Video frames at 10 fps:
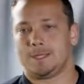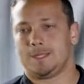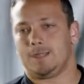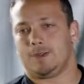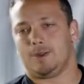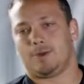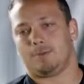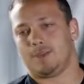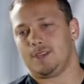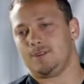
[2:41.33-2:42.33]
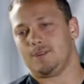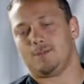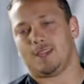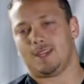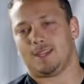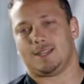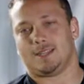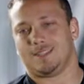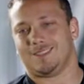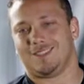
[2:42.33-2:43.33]
normally you
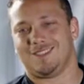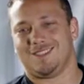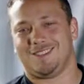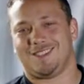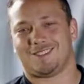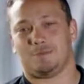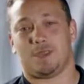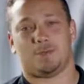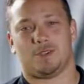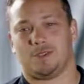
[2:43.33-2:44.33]
get some people.